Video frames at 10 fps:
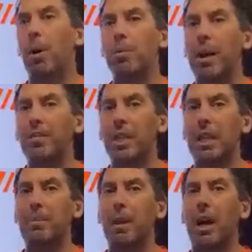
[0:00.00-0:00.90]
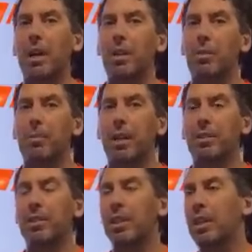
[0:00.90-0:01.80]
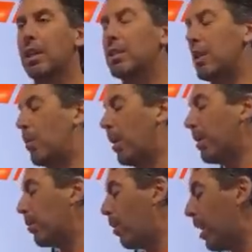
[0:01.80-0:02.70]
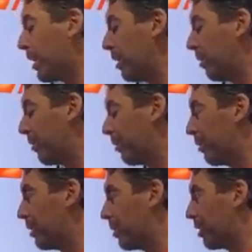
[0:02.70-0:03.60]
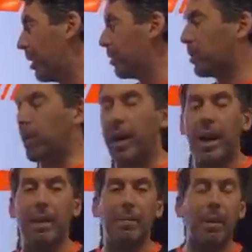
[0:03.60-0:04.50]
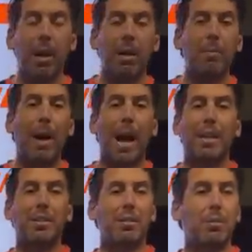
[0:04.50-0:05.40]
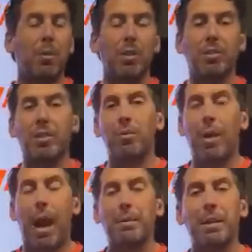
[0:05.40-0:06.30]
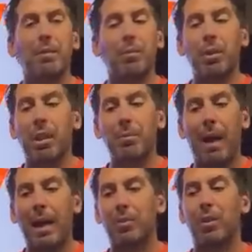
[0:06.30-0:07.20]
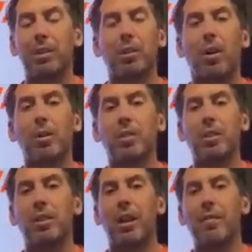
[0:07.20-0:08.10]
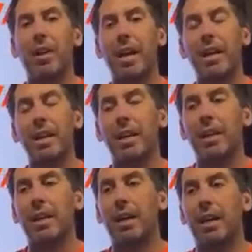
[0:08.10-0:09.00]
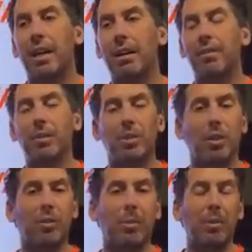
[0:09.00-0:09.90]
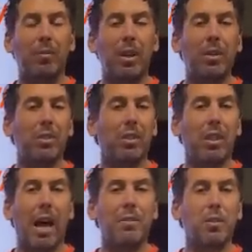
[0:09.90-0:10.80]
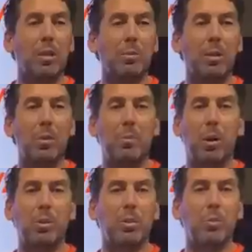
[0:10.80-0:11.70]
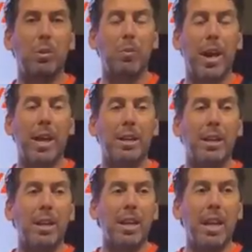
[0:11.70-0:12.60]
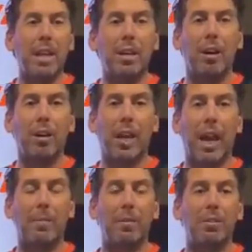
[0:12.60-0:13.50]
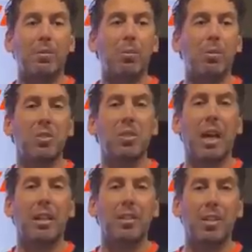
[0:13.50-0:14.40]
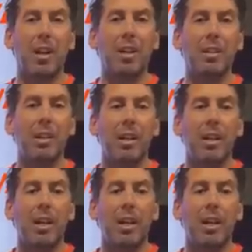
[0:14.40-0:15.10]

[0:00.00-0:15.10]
what we have to keep an eye on in the pits. So I want to walk you through, it was great. Hey, Max was the rabbit. We let Max run as hard as he could every day. If you saw some of the videos and the live streams that we posted, we ran in-car cameras with Stellas on,